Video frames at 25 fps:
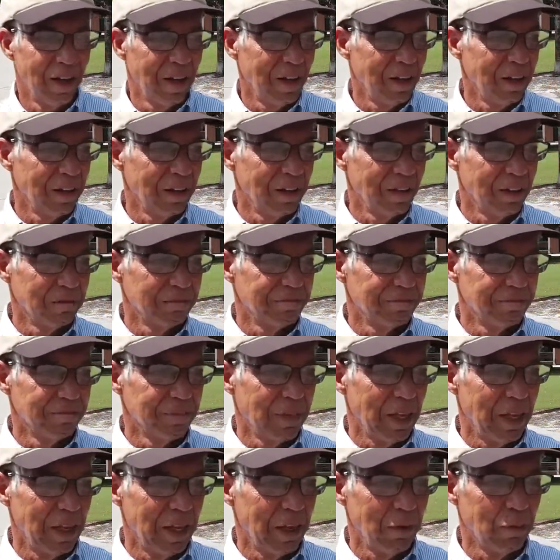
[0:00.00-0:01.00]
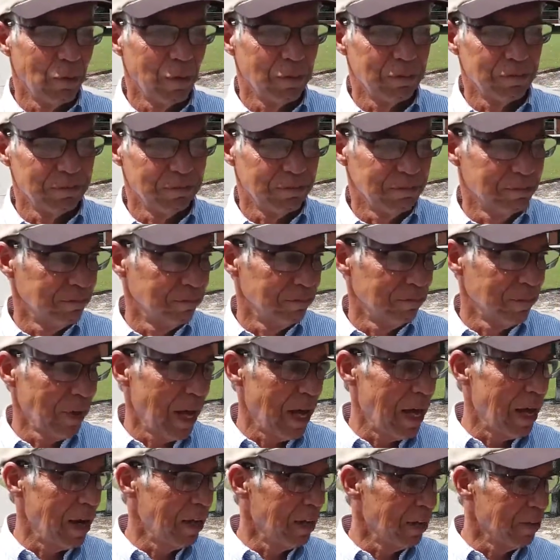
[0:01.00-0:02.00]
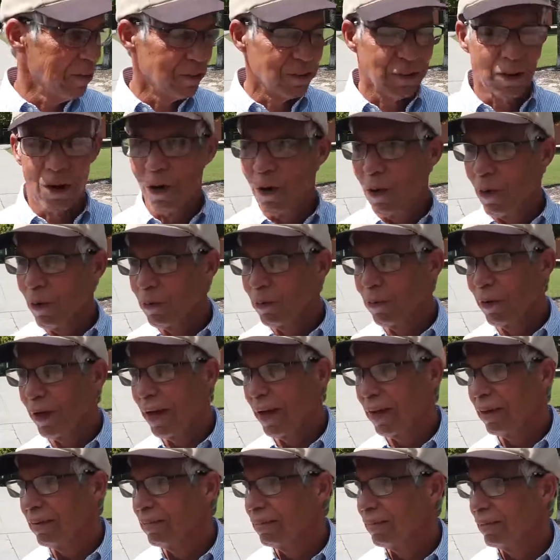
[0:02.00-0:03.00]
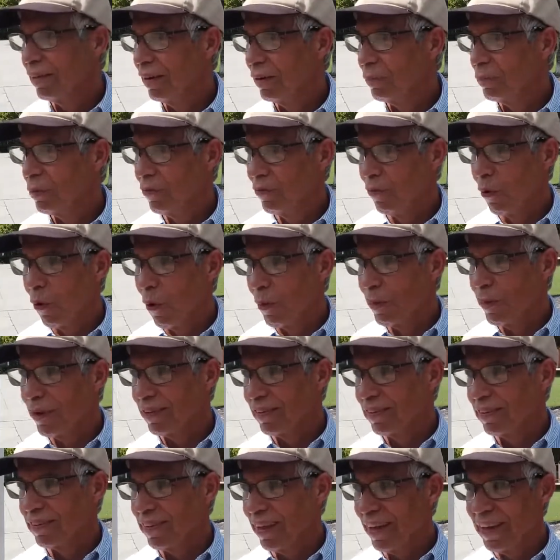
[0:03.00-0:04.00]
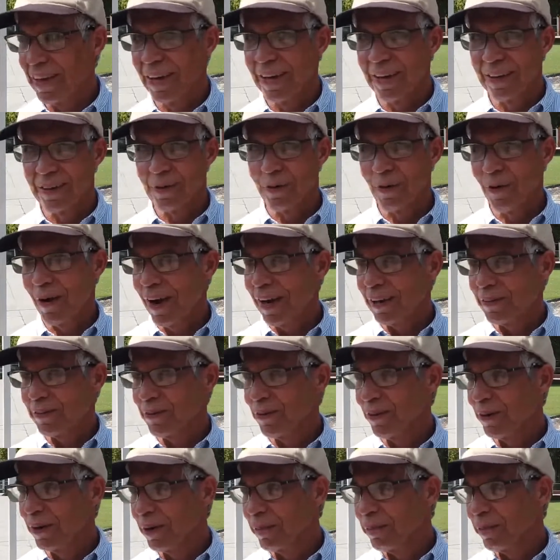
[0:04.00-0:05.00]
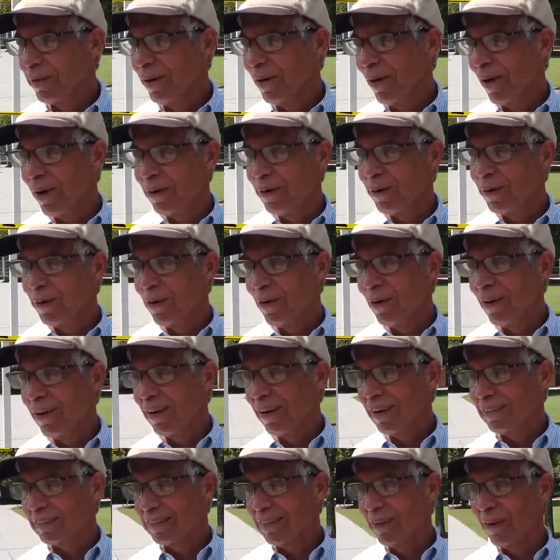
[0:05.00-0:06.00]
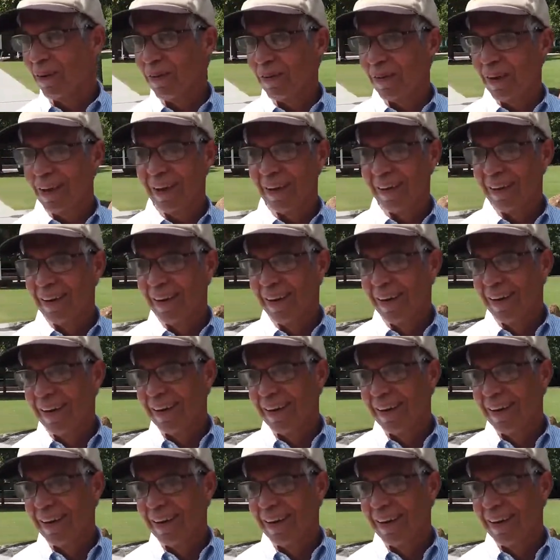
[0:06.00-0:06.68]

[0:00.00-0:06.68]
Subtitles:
And then we had it in the show, and we had a performance thing at the drag strip and autocross and all that,